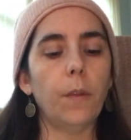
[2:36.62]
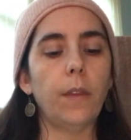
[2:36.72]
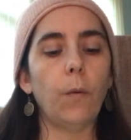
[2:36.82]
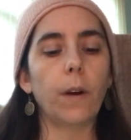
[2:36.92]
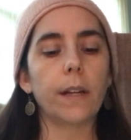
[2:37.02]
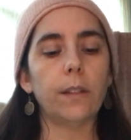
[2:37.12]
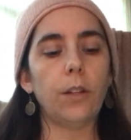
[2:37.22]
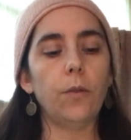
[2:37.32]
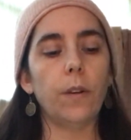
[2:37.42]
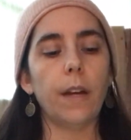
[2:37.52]
They work as a
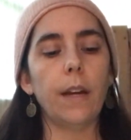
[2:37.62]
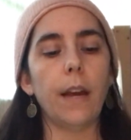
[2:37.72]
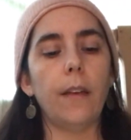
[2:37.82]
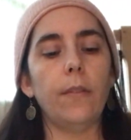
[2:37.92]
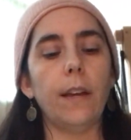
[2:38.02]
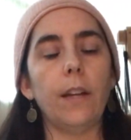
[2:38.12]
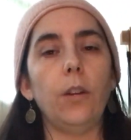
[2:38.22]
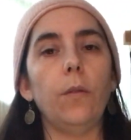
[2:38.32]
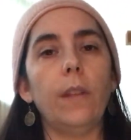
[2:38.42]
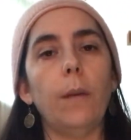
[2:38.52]
unit, and
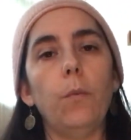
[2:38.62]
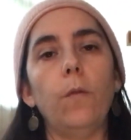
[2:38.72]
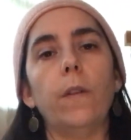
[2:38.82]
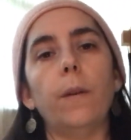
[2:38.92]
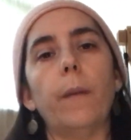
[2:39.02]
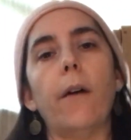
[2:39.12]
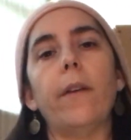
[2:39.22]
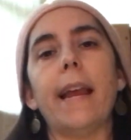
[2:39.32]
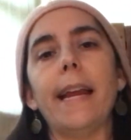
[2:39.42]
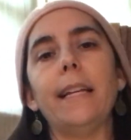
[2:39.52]
they move in
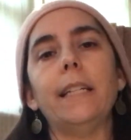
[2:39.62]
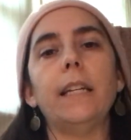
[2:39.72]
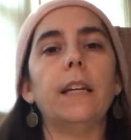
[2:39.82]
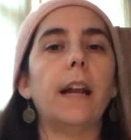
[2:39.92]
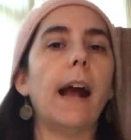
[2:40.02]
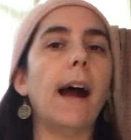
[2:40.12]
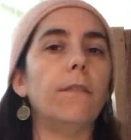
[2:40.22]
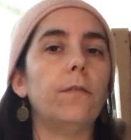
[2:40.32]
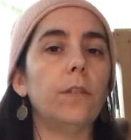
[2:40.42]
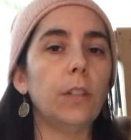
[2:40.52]
about
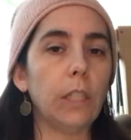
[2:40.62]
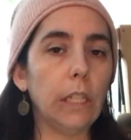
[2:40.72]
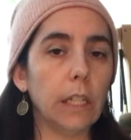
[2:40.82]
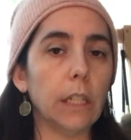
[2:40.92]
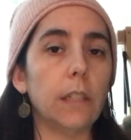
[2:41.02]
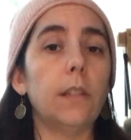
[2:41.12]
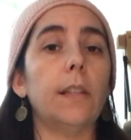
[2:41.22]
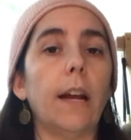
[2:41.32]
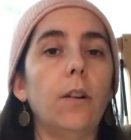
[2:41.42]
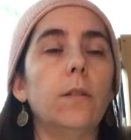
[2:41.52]
18.5-year
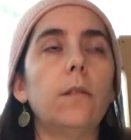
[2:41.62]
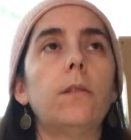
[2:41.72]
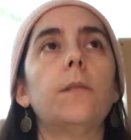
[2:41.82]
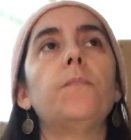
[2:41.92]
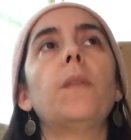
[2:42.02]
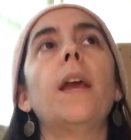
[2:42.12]
cycles.